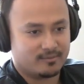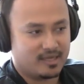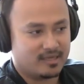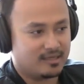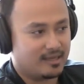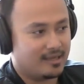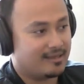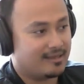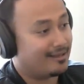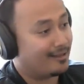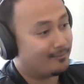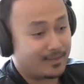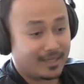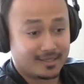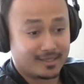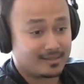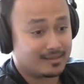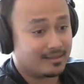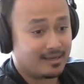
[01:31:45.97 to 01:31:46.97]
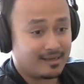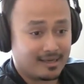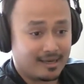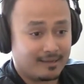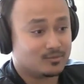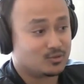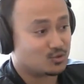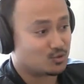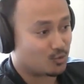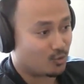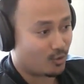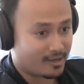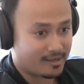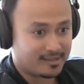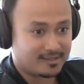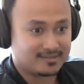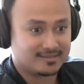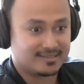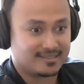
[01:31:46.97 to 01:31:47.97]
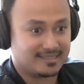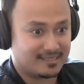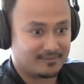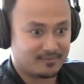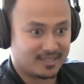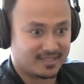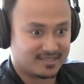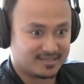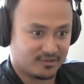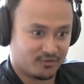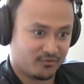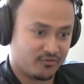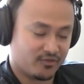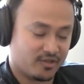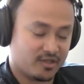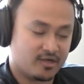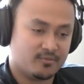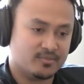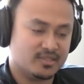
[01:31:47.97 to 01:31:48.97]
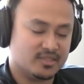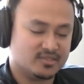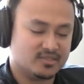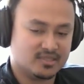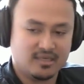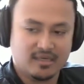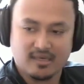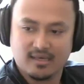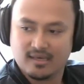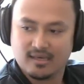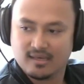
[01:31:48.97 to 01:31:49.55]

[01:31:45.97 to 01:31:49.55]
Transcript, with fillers: and, I'm not gonna lie, I'm trying to get myself there because yeah.